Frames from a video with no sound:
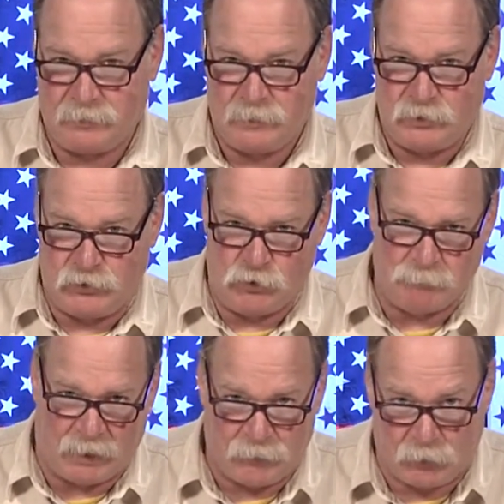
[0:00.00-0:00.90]
you,
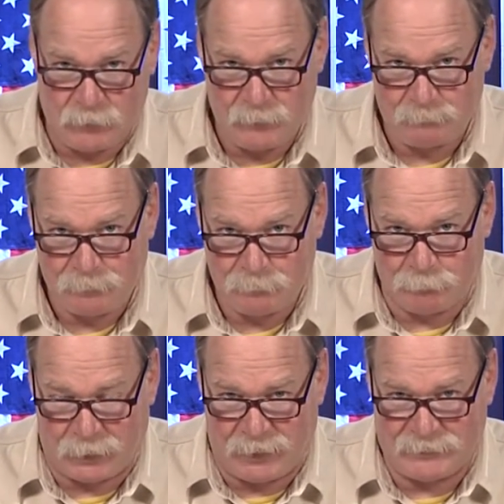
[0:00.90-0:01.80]
mother,
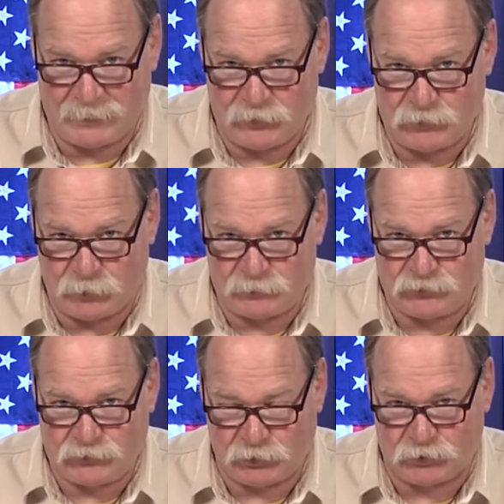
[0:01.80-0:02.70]
bonded your
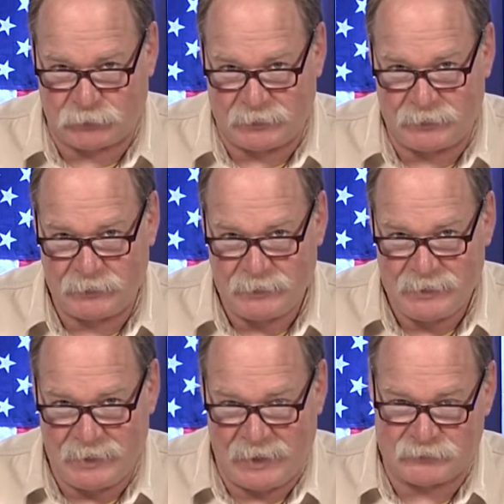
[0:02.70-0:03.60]
children
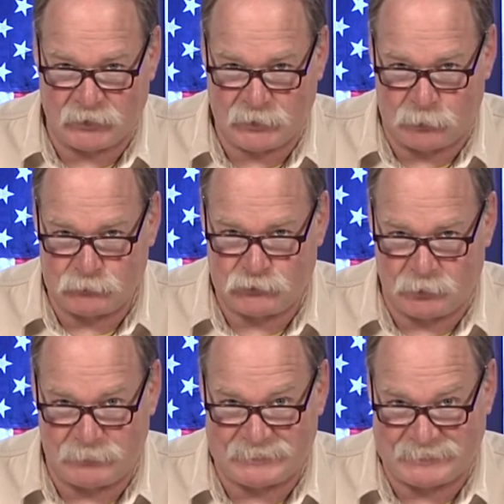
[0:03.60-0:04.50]
as a
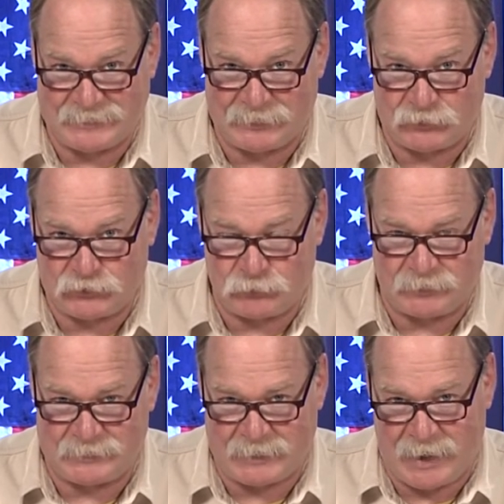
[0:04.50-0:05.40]
co-surety to the
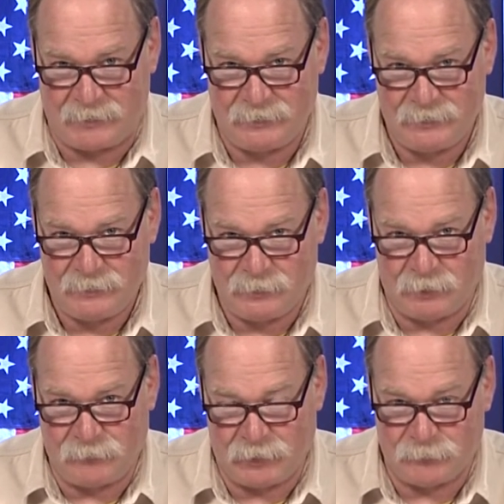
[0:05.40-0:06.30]
debt
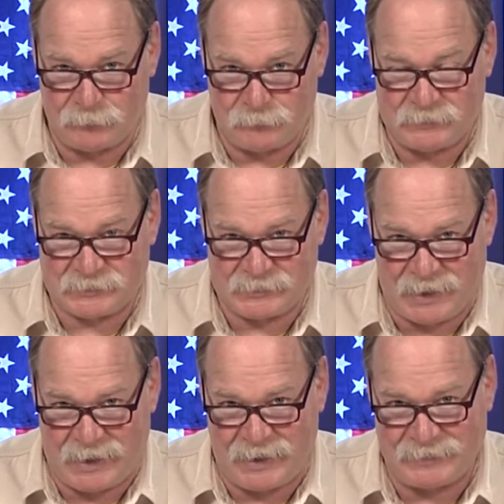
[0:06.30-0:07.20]
of
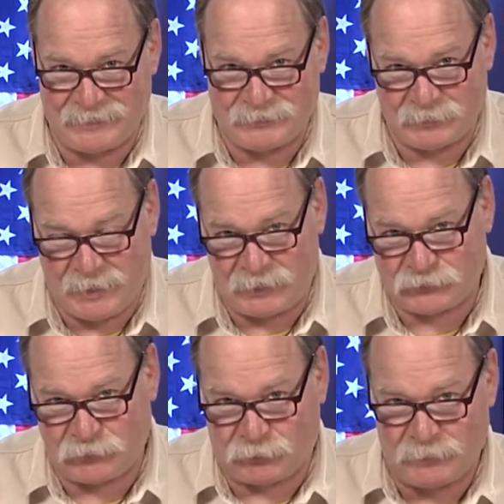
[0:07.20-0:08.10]
facade
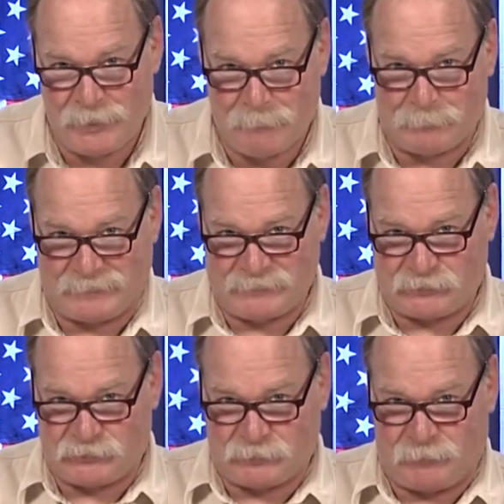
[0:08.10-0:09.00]
international money
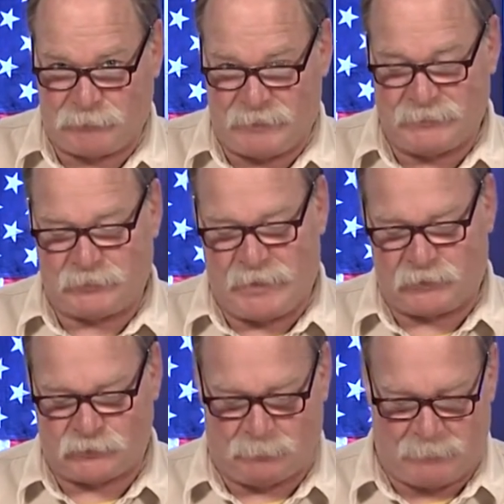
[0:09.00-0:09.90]
system through
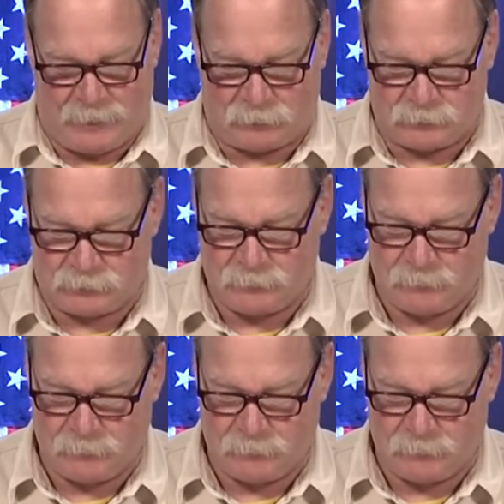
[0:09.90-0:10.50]
international bankers.